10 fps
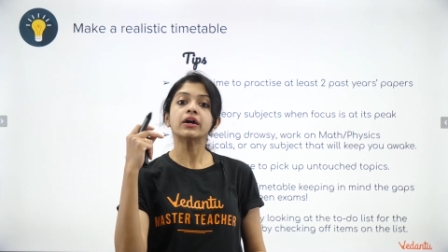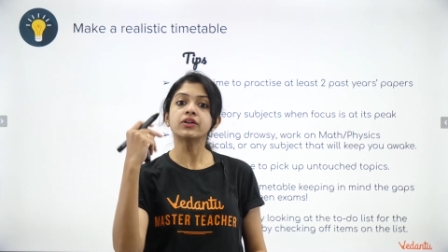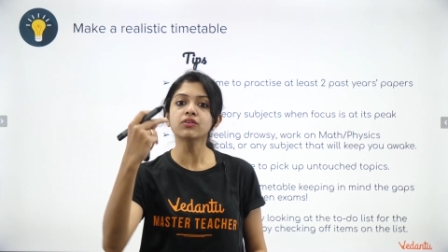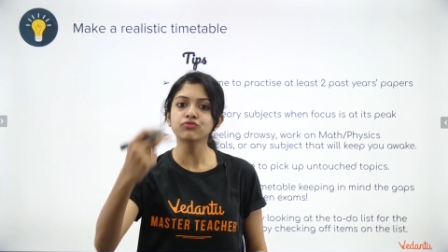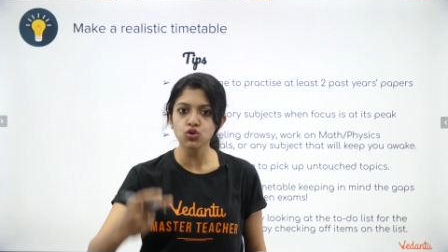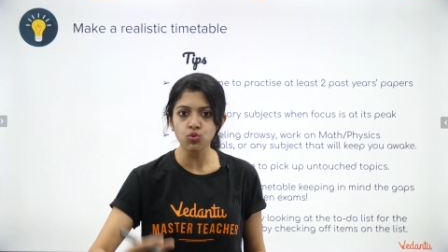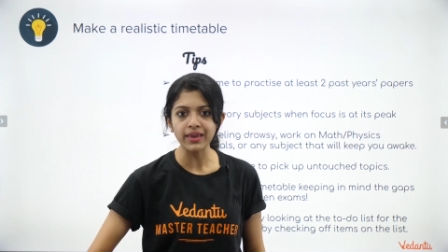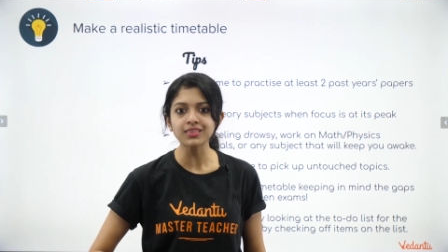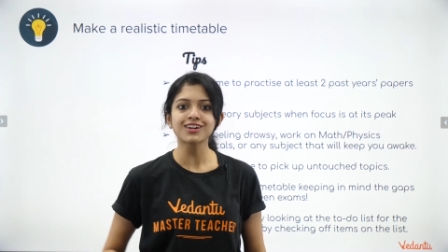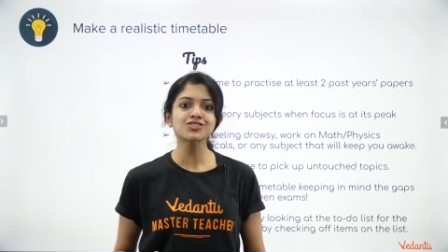
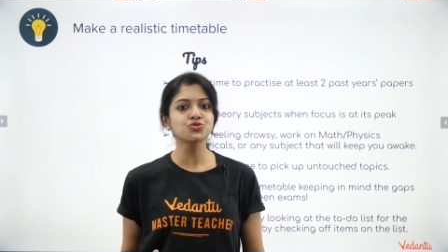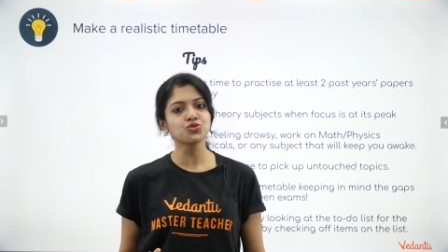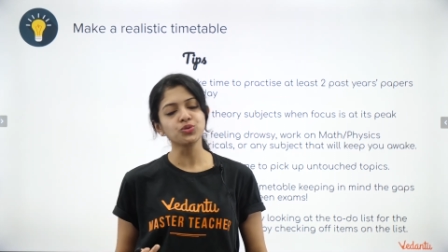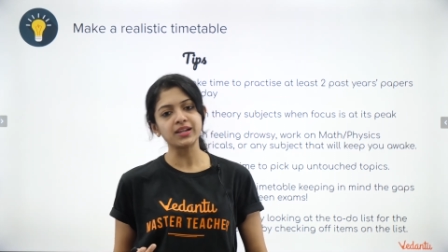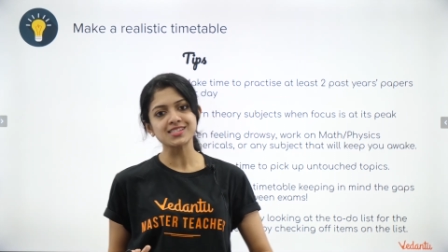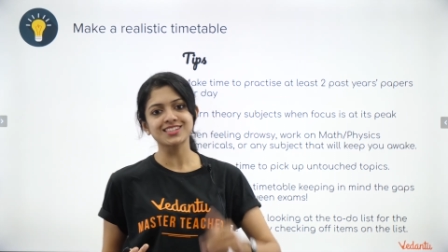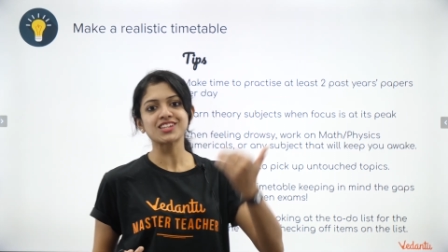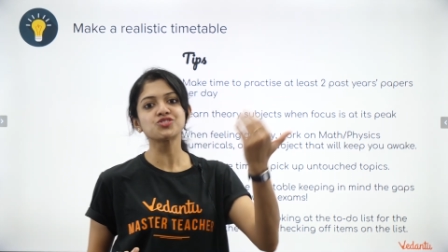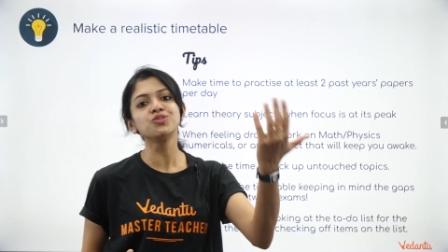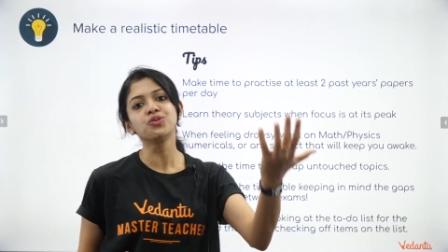reviewing the to-do list
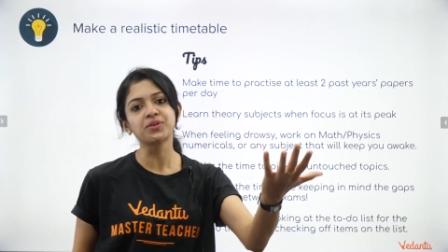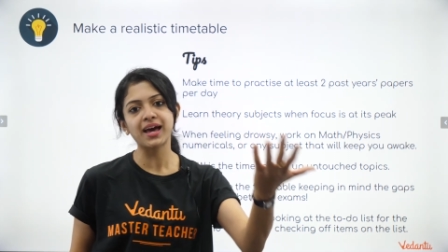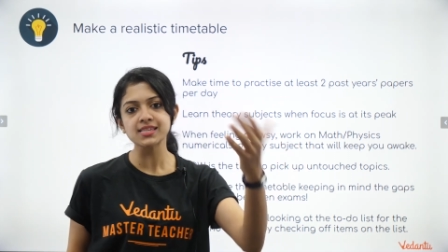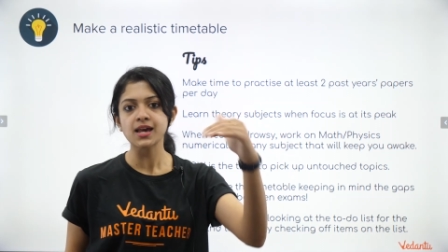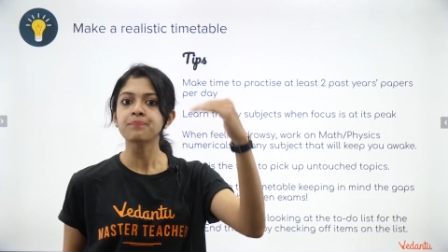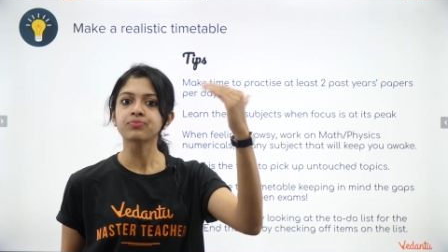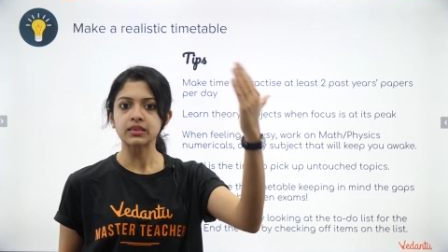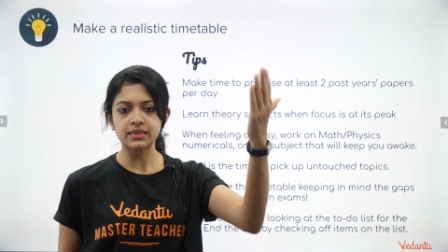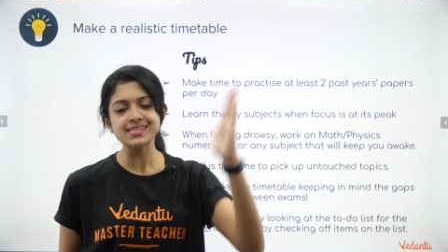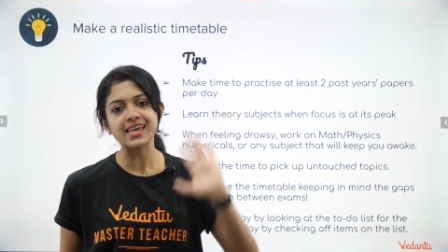that you looked at
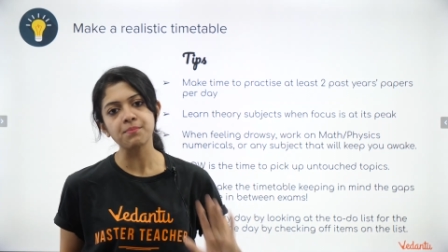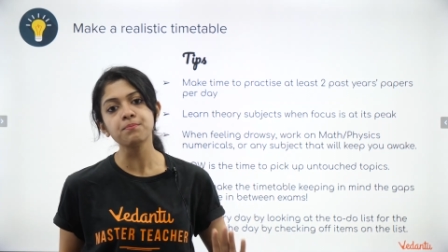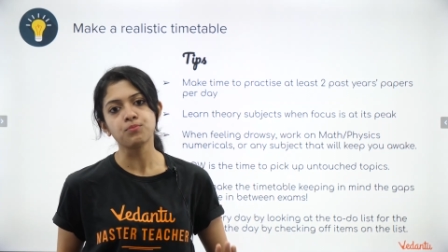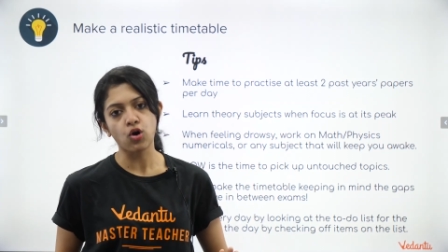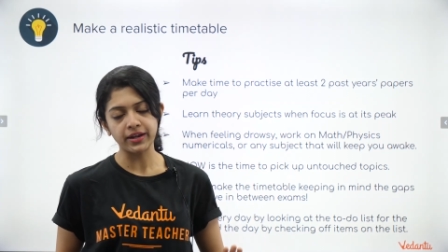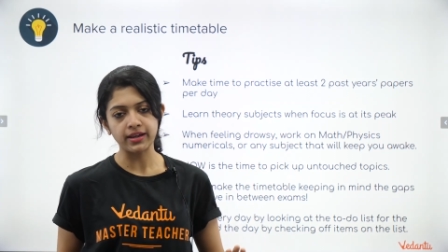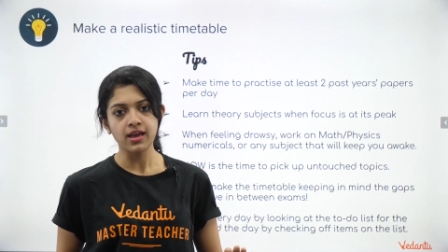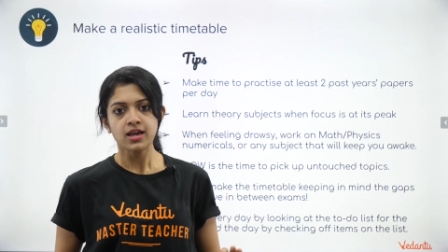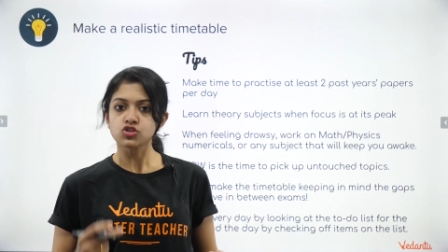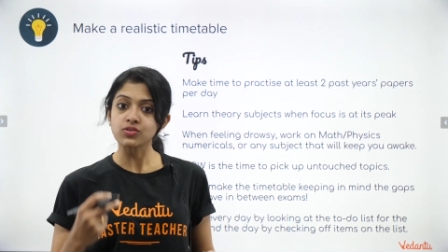the same morning.
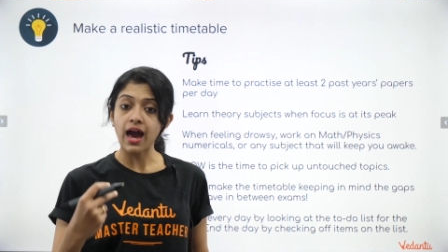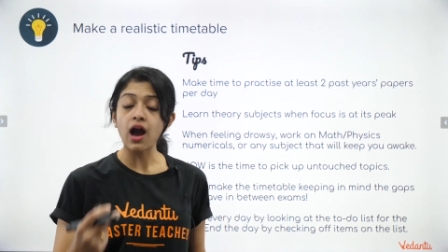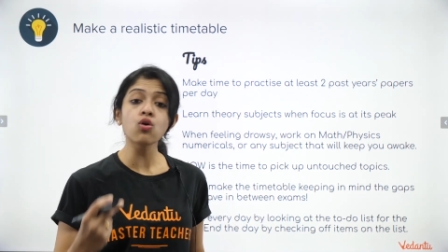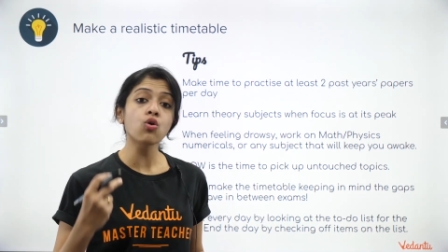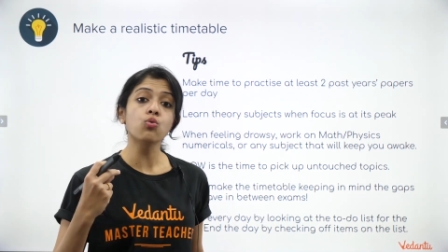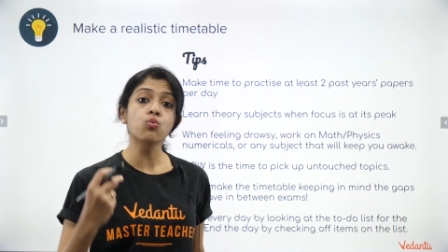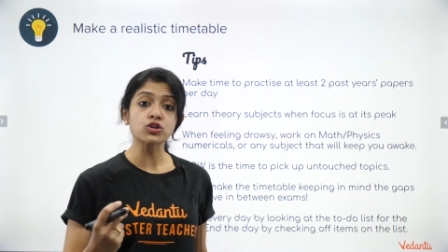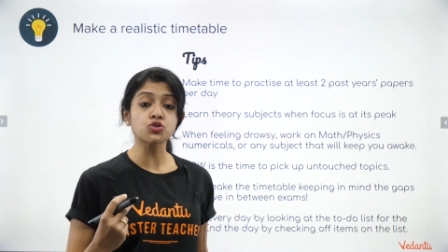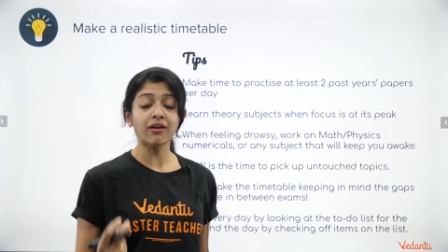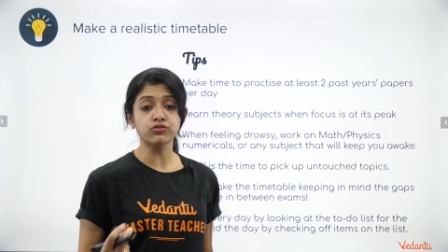So now
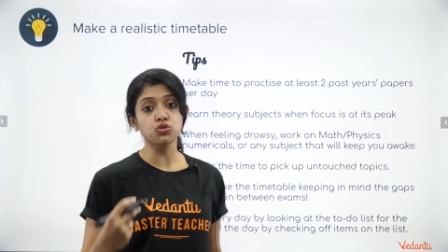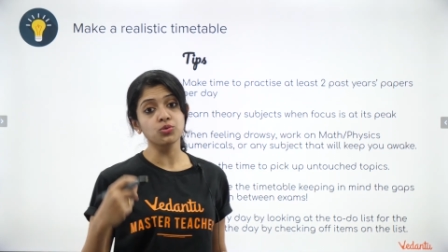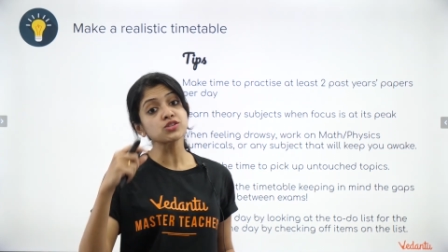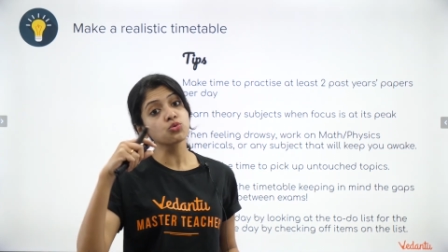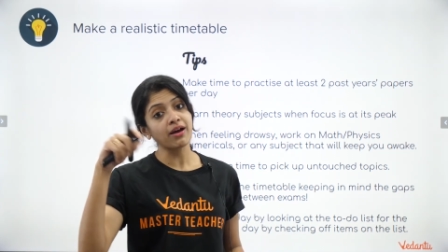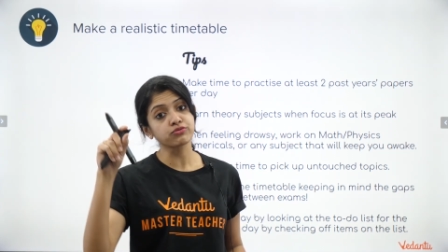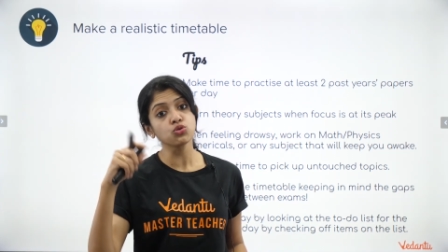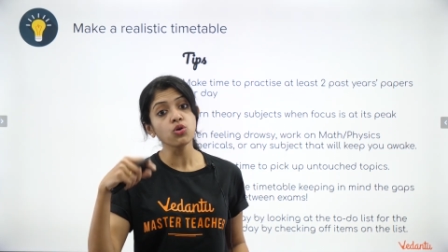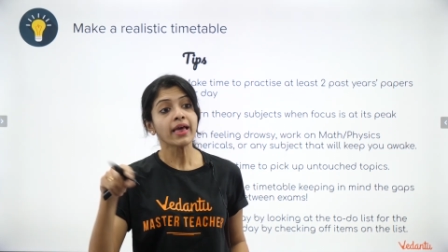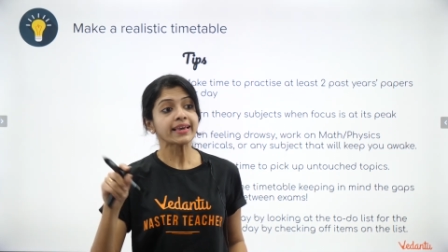what you have to do is you have
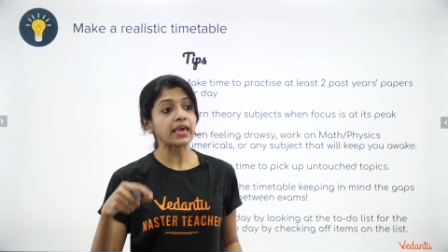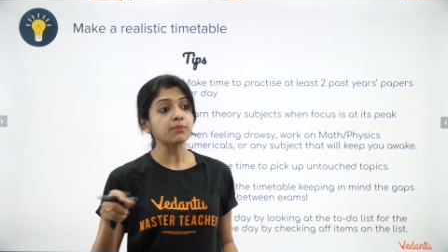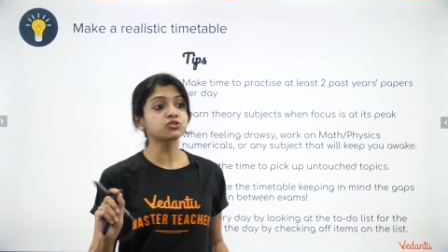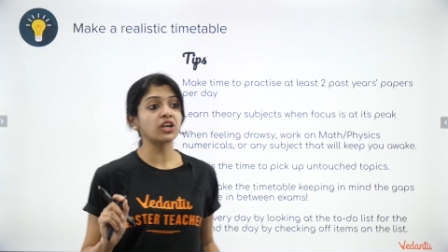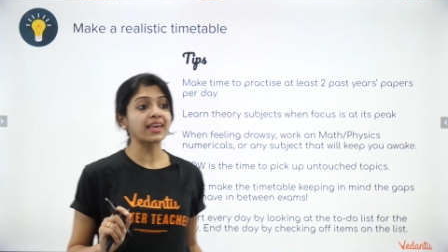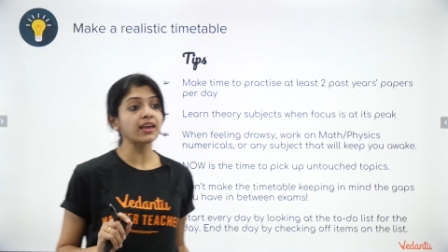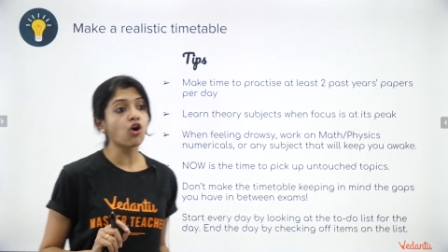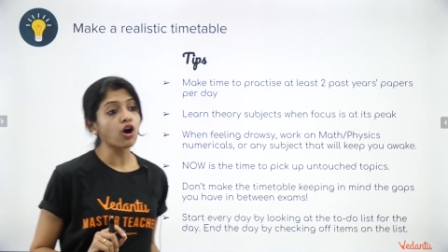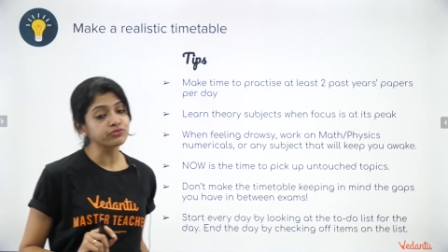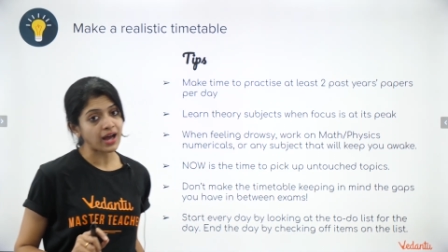to keep checking
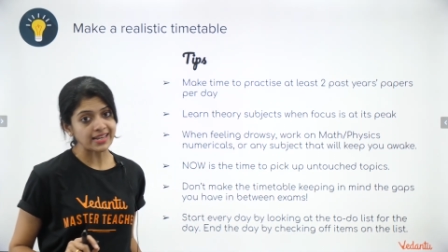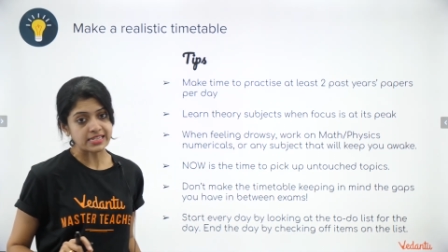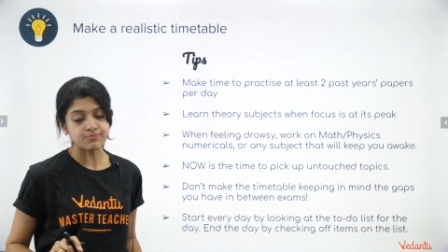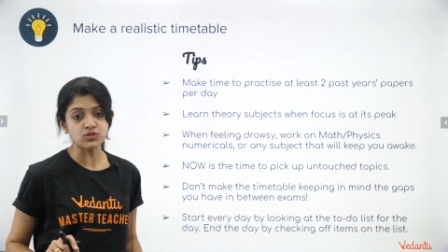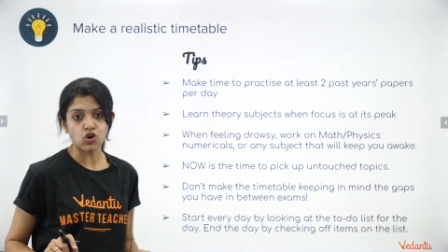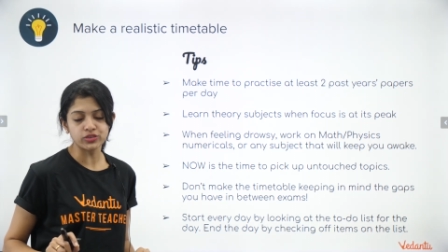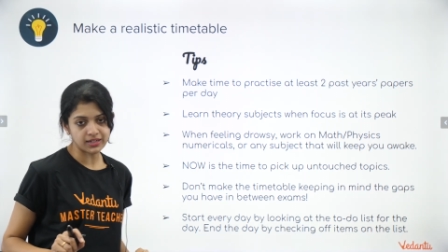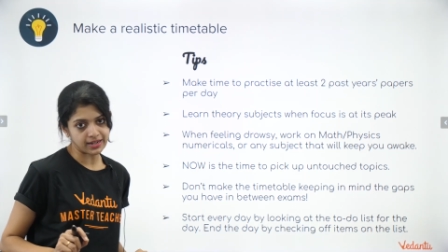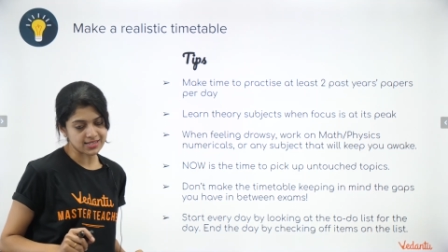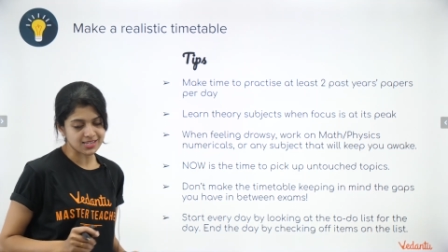off items on the
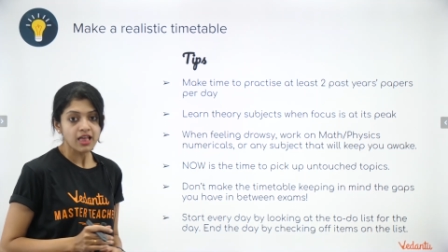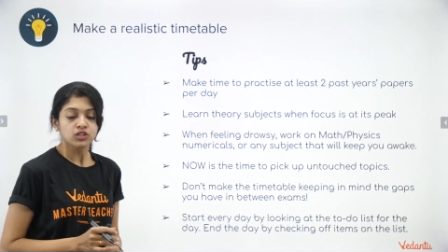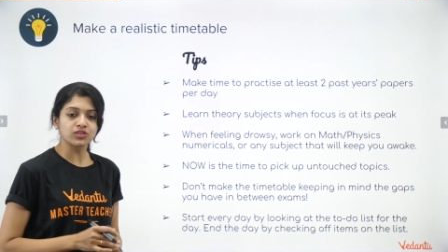list.